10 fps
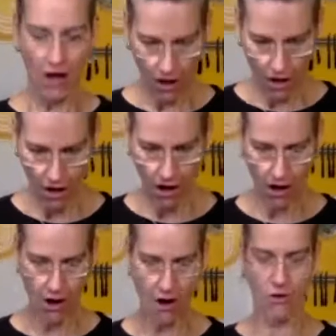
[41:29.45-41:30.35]

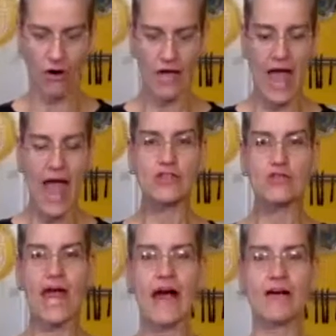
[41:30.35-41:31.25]
oh, and you
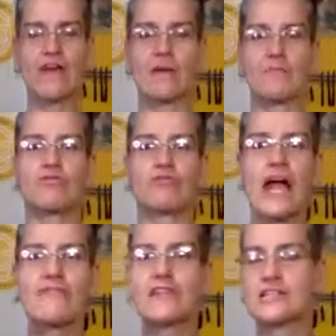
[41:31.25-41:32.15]
have that
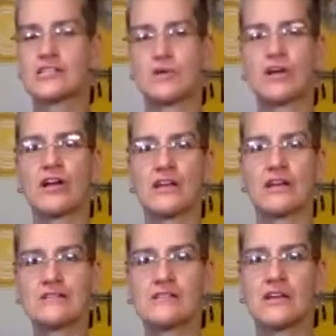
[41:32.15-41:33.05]
private
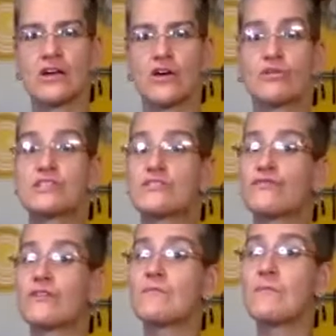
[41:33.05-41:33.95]
experience, which
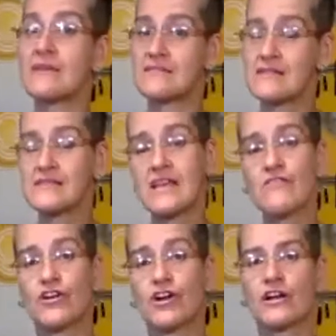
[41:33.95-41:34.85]
makes it
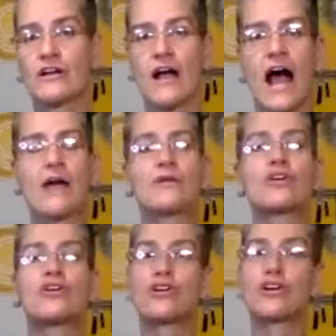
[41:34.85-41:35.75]
safer. I would
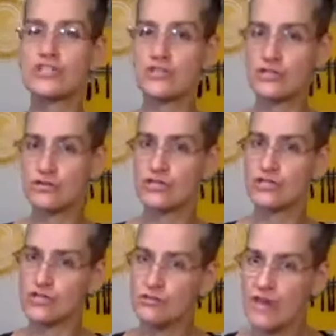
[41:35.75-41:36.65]
encourage you to
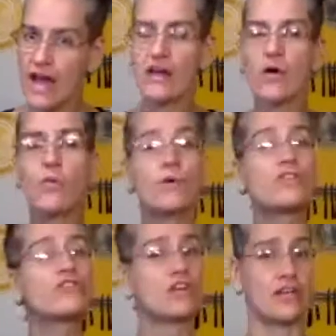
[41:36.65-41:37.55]
do that with
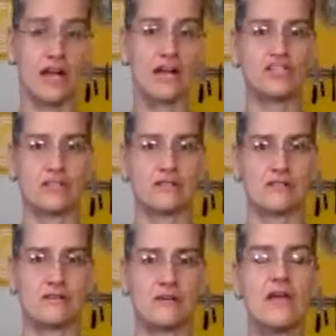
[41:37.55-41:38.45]
your connections.
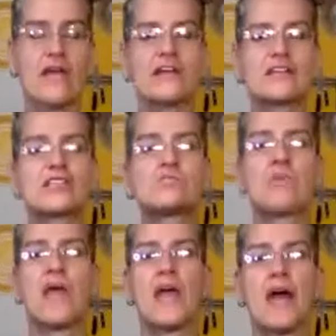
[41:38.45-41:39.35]

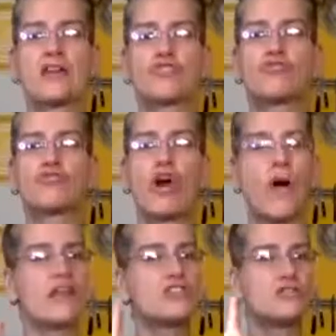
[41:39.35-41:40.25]
Expand, grow,
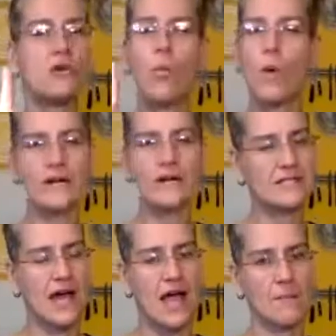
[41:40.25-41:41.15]
and do it one at a
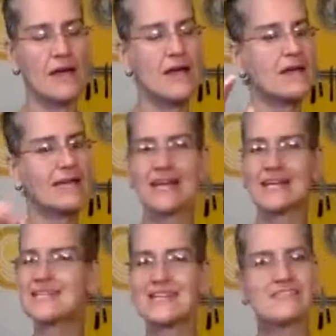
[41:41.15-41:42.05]
time.
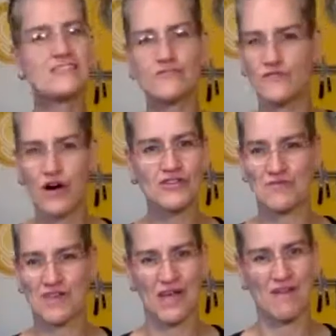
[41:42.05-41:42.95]
Connecting isn't a volume
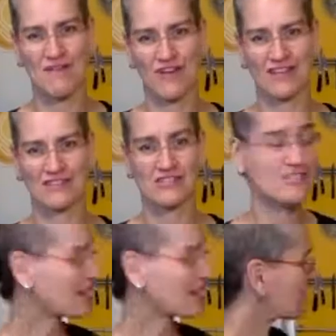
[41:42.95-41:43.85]
game, my friends. Just
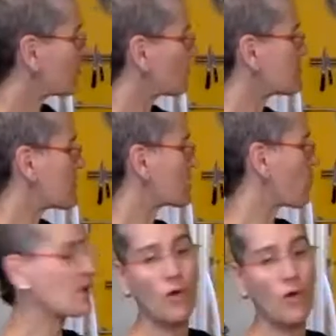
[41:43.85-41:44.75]
like I can only make
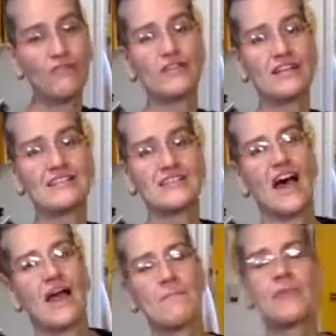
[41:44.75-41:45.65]
one waffle at a
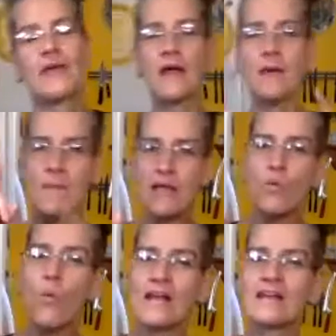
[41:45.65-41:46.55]
time, make
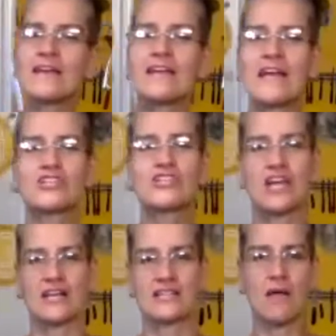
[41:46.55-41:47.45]
one connection at
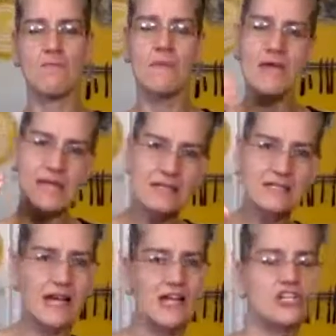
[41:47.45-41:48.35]
a time. Make it
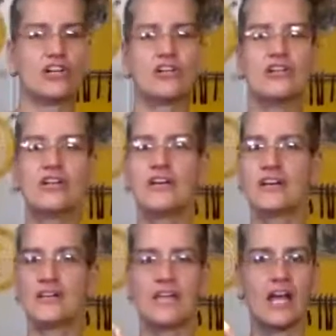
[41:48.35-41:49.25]
intentional.
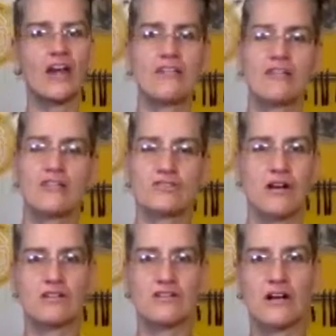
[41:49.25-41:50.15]
Carrie, the
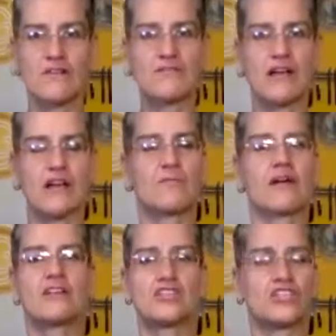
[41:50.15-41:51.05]
director of the
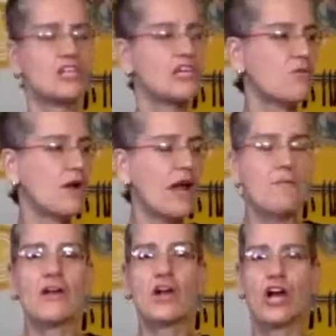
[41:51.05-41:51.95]
library, she, when I
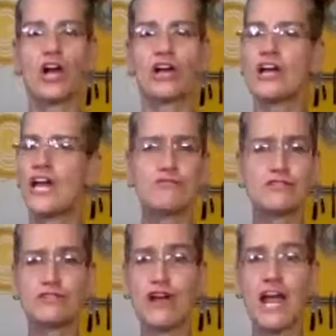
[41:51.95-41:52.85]
met her, it was
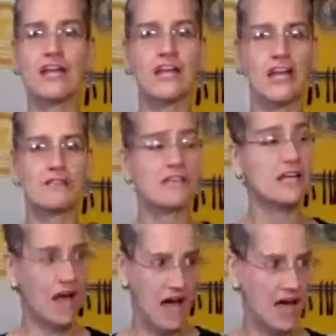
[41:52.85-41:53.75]
great is like
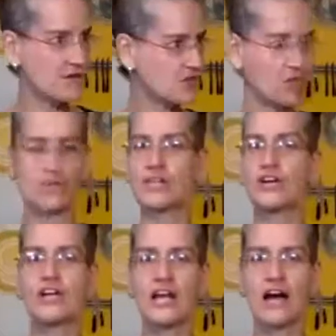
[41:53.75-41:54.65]
I totally
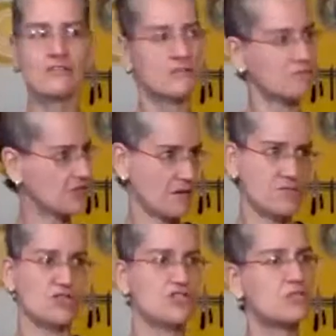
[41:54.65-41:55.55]
nerded out, which I'm
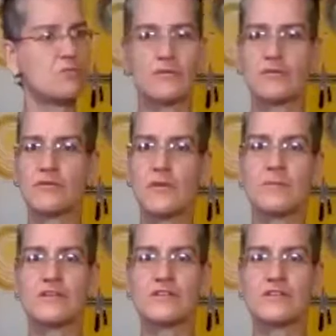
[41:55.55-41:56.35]
sure she probably remembers,